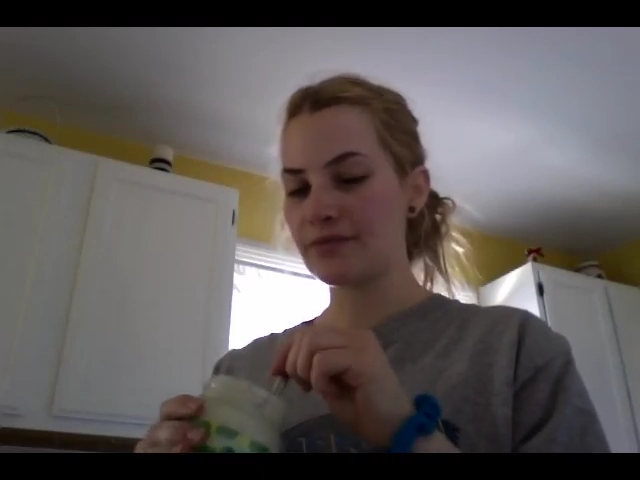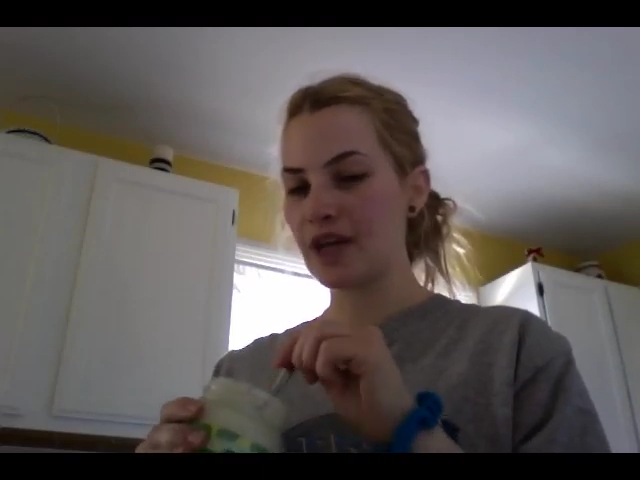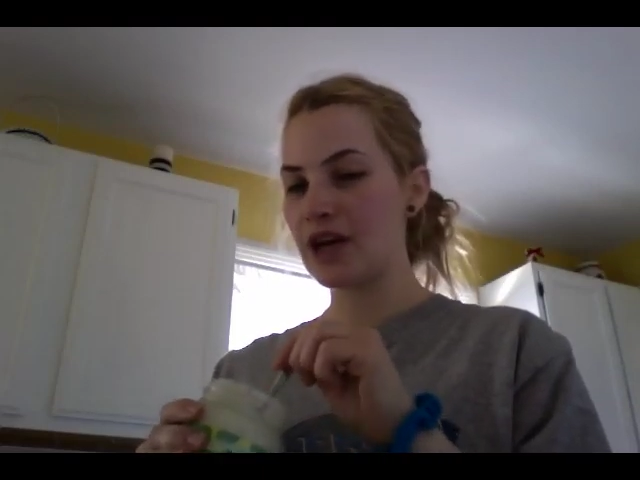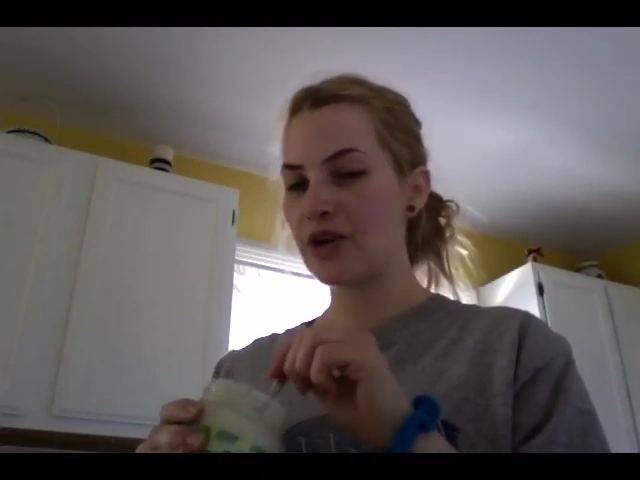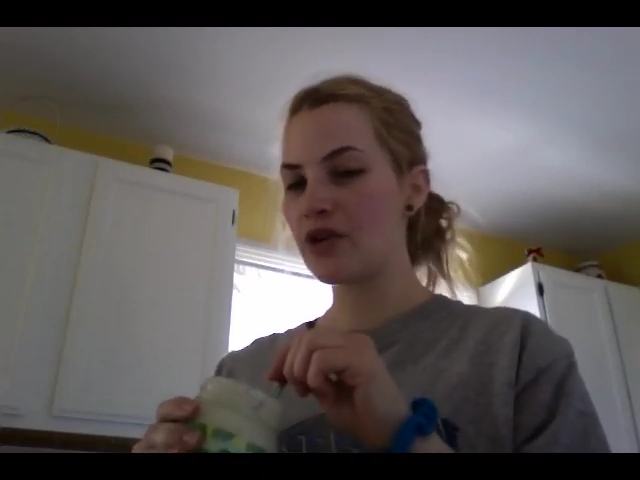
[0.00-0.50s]

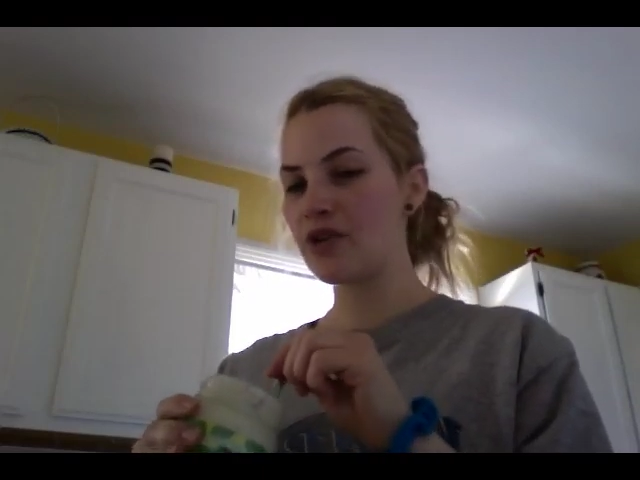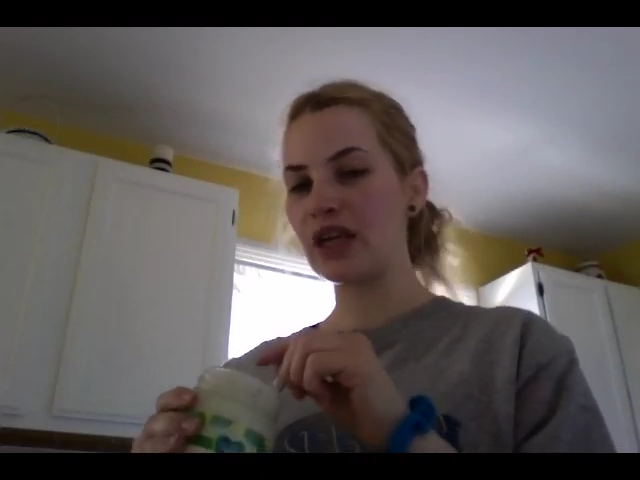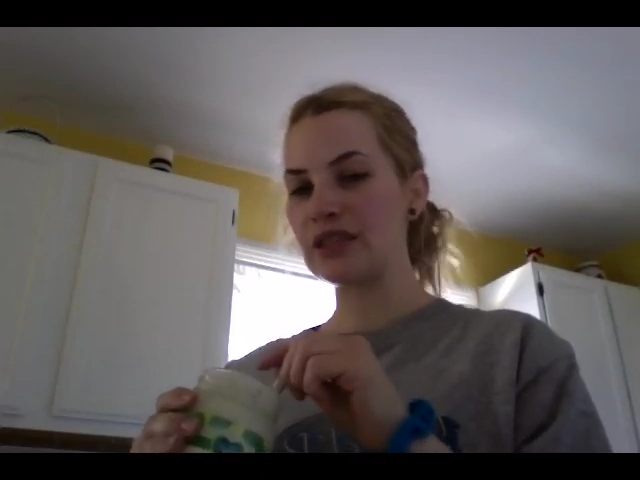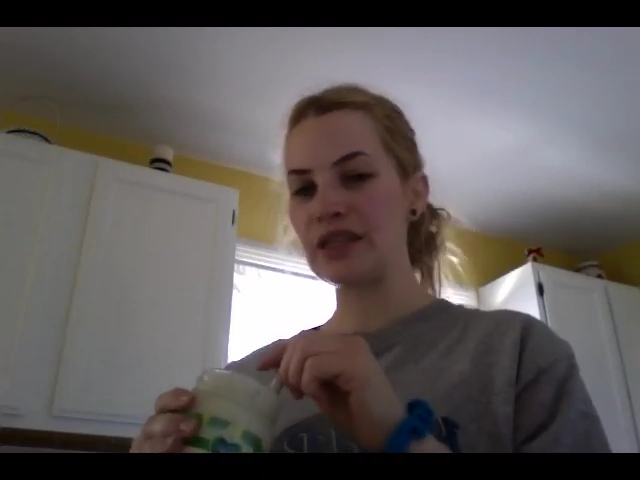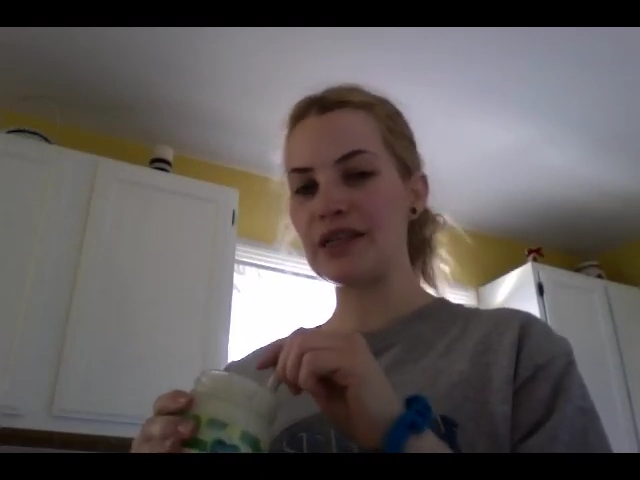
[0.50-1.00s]
I don't know that
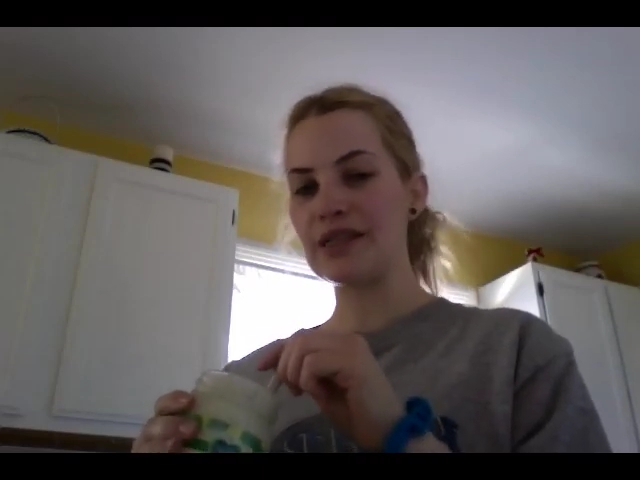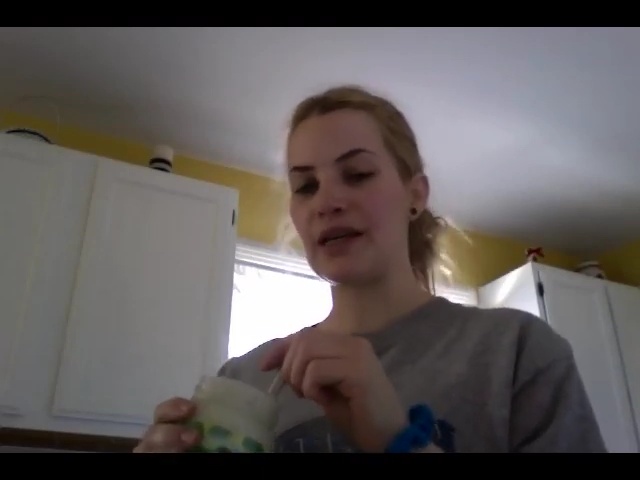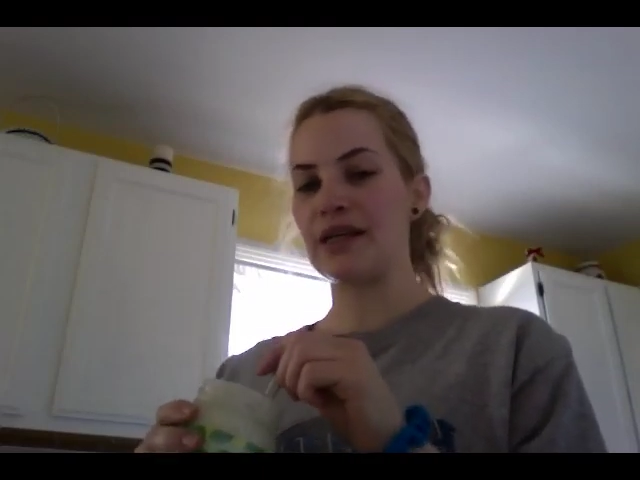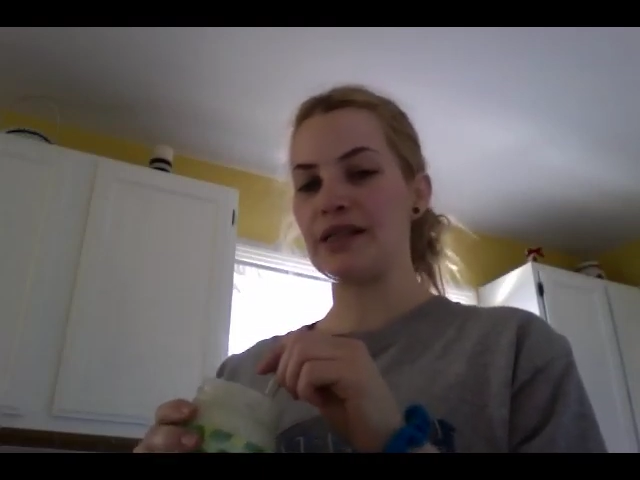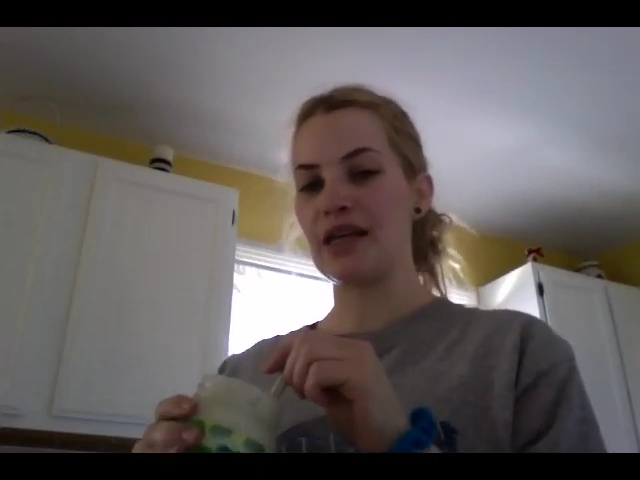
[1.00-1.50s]
I'll need a
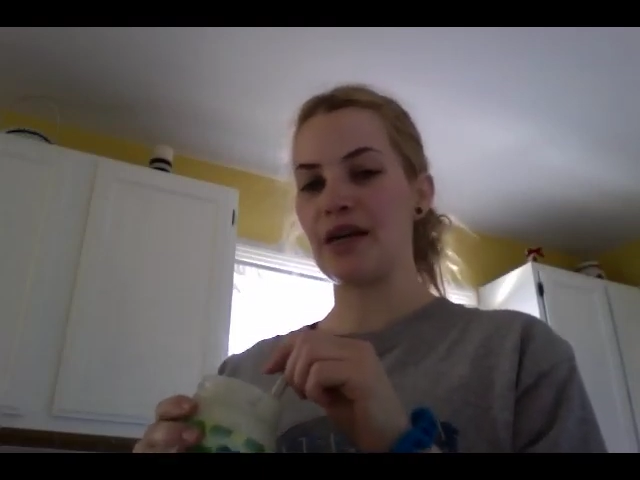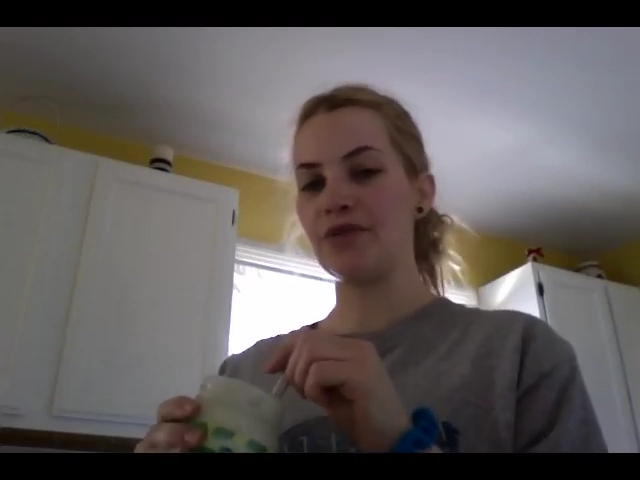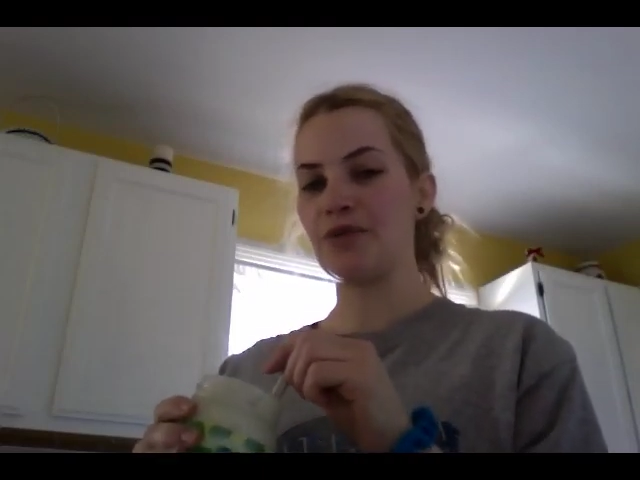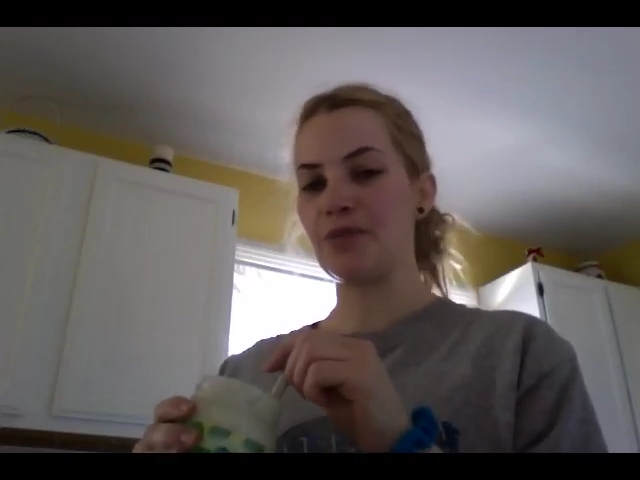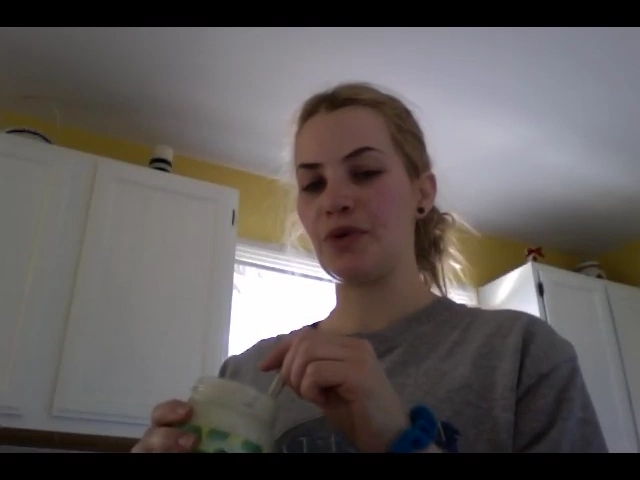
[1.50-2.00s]
2nd
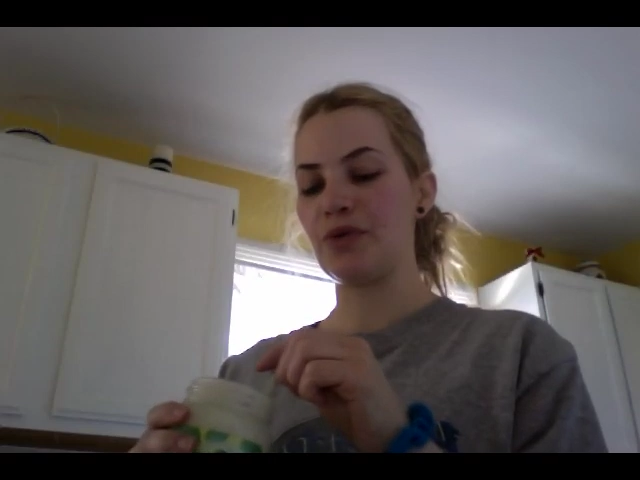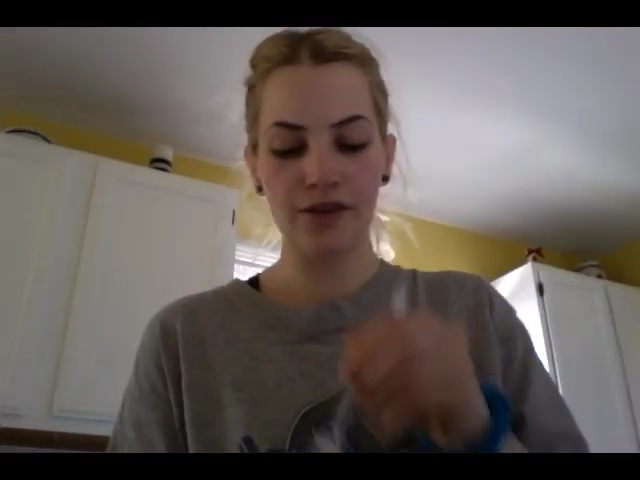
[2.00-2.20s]
tablespoon.